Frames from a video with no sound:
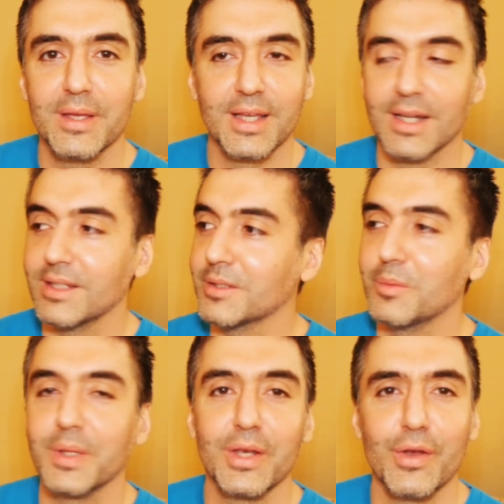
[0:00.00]
I got a little
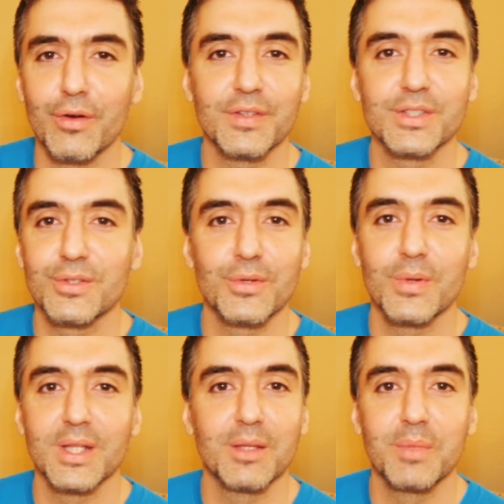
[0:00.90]
bit nervous too
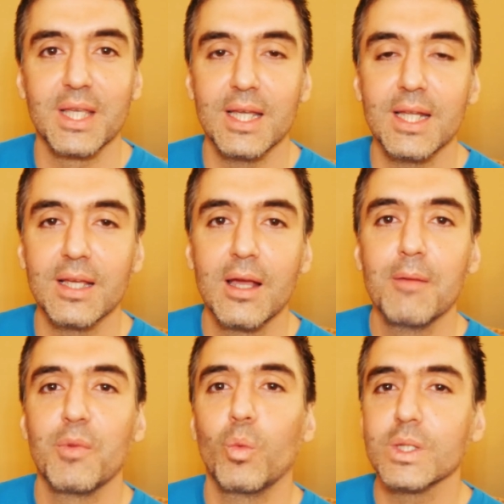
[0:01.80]
in the beginning,
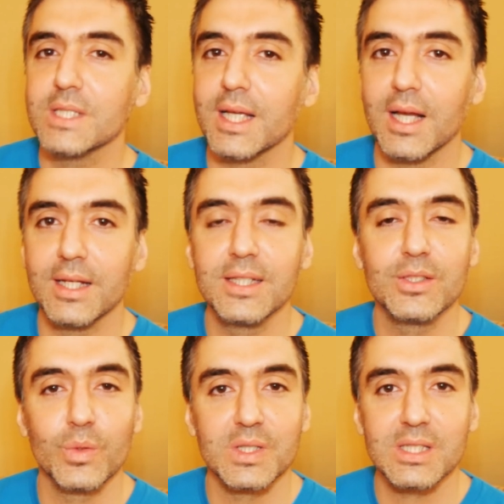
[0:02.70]
but once I got
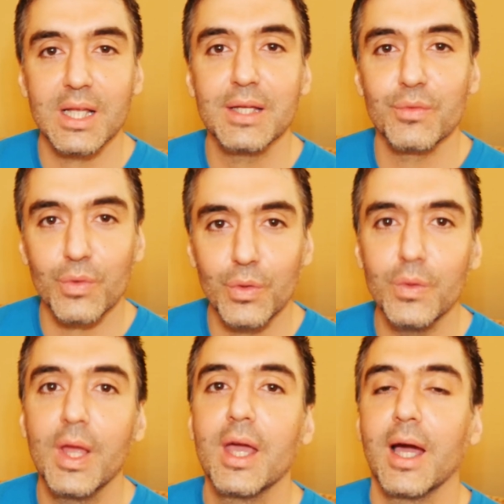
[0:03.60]
into a slight
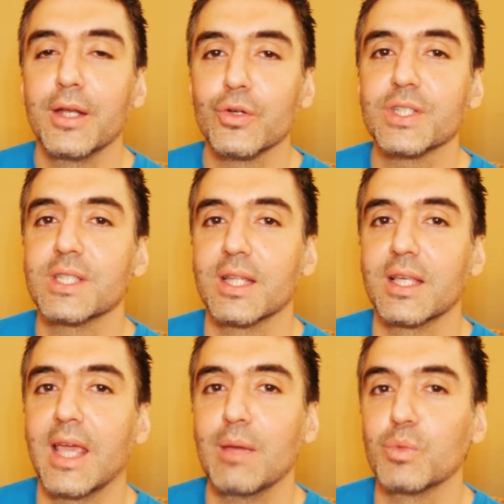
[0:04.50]
roll, I noticed that the
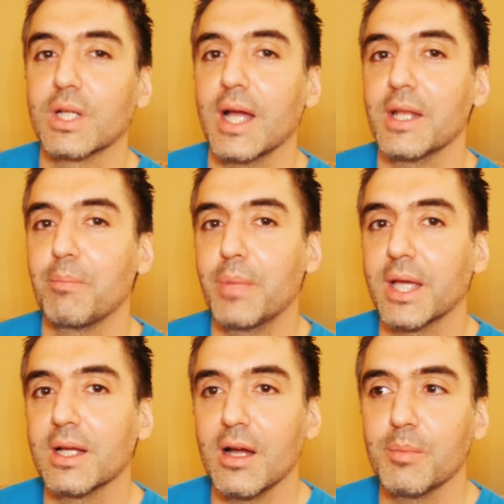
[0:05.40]
game would kind of
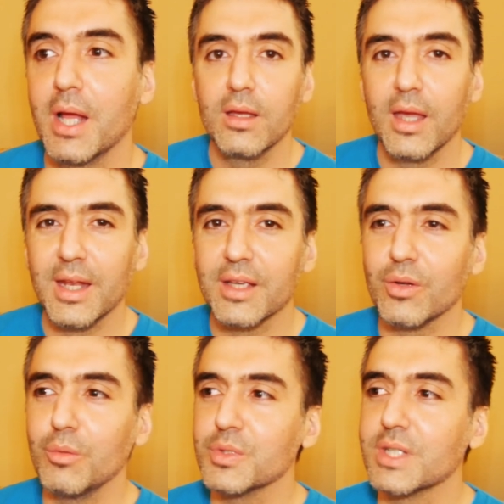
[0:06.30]
pick up and I could
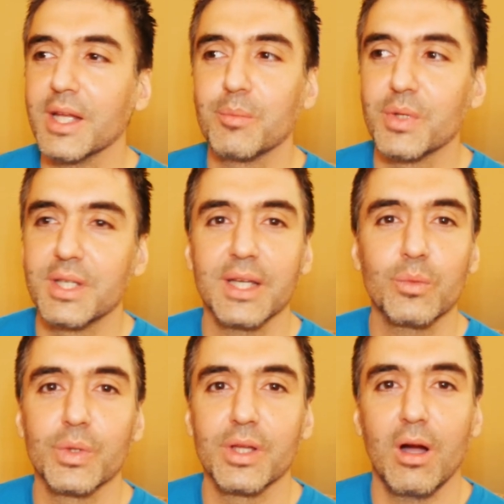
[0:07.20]
almost kind of predict
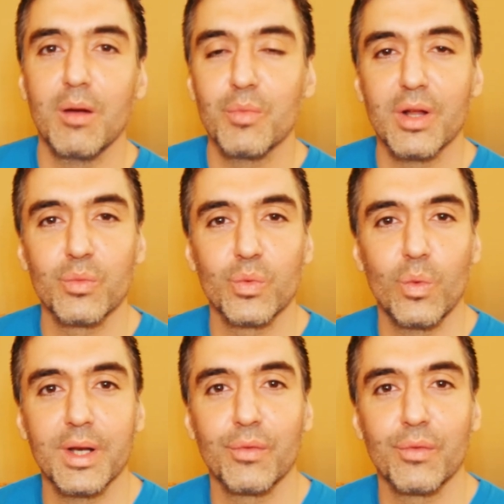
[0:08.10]
where the Omron would want to